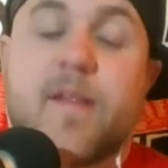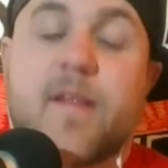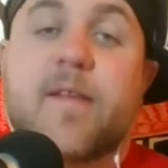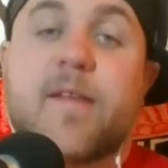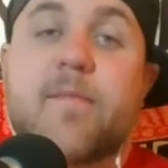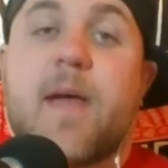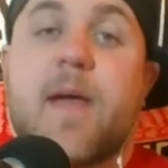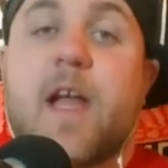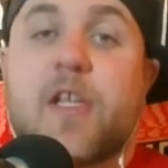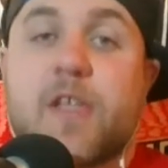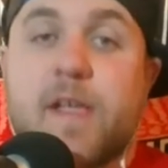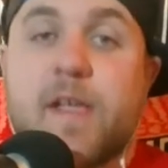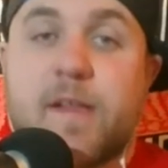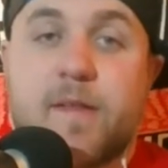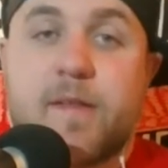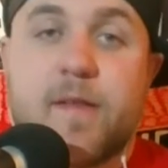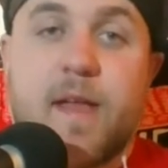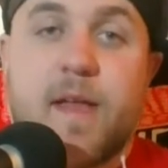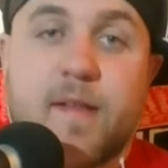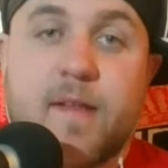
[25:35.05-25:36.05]
This match
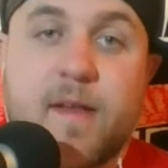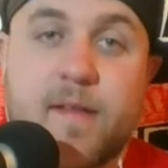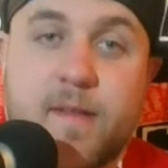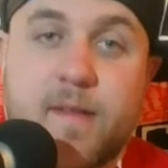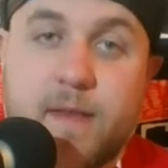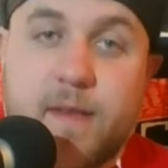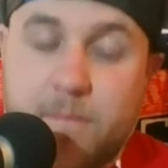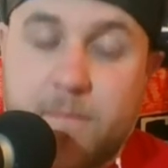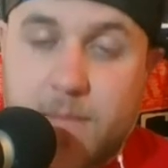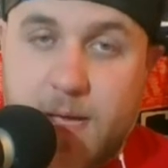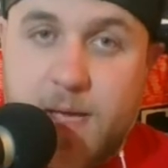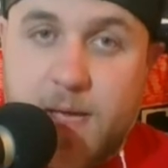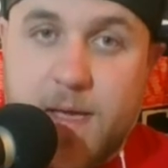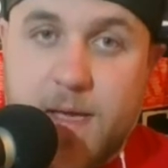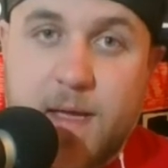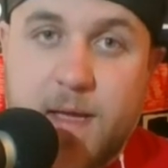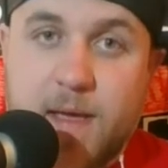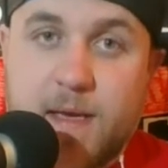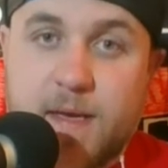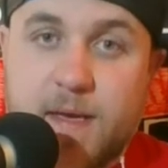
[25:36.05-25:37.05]
it's in the
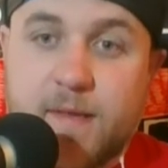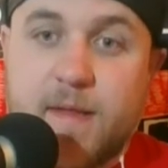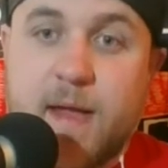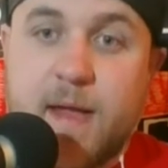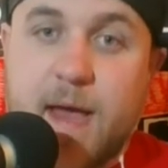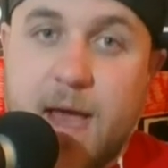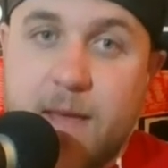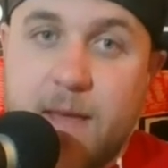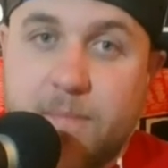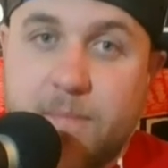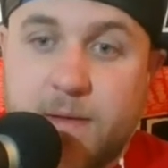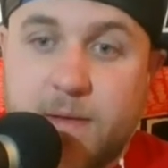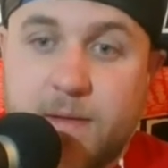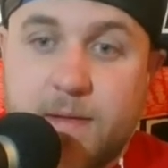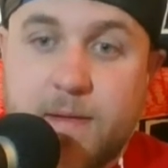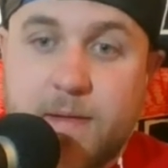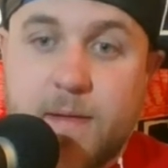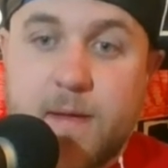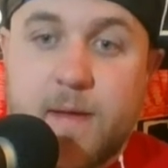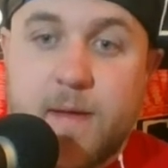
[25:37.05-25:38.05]
making. It needs to
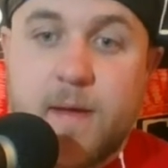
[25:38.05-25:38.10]
happen.